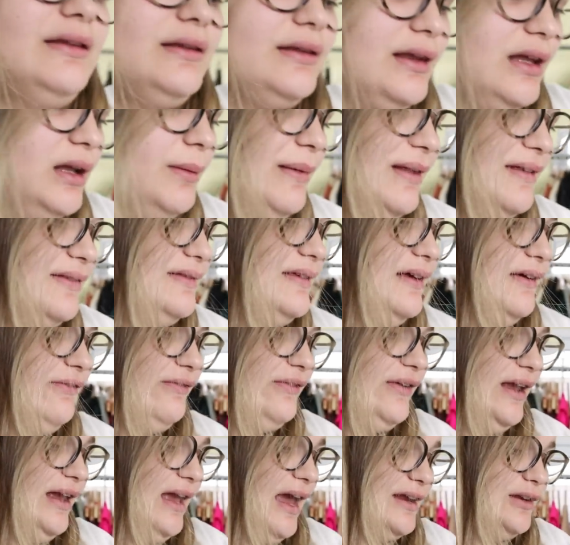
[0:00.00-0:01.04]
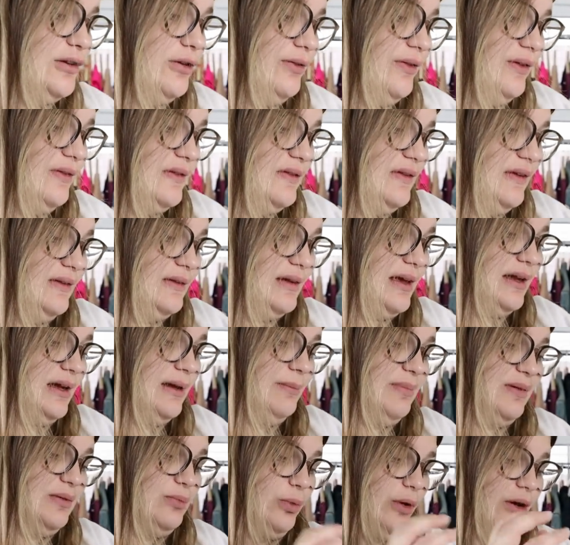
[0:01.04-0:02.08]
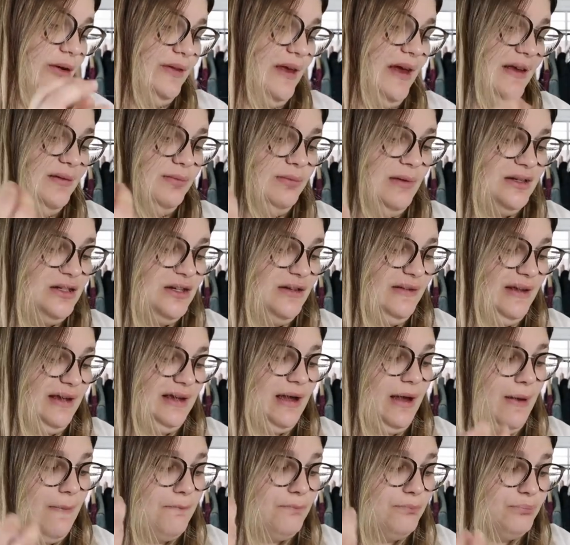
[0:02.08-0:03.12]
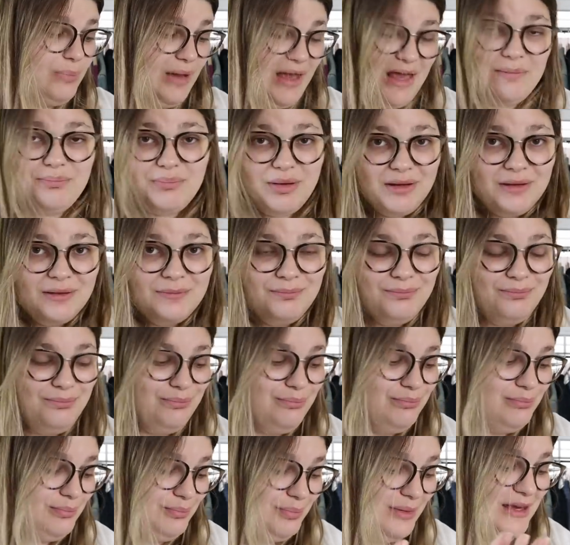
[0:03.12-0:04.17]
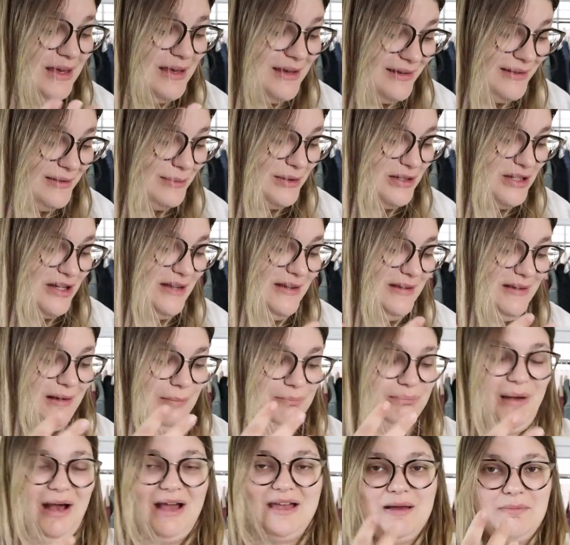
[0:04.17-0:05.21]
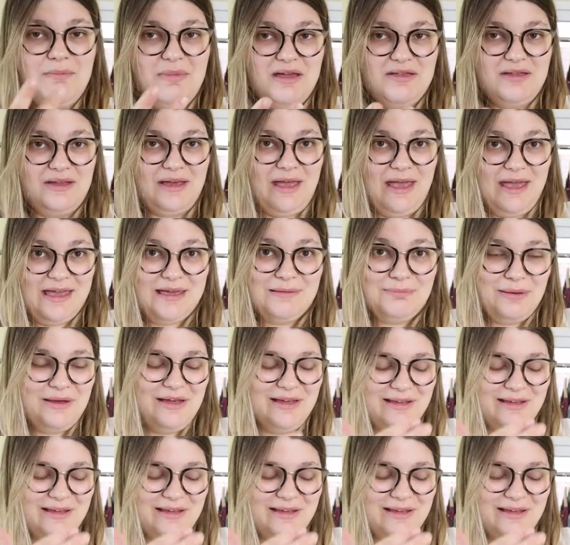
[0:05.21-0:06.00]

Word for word: a little bit different. I don't think this is gonna be worth as much as like a Bape piece, which is by a bathing ape.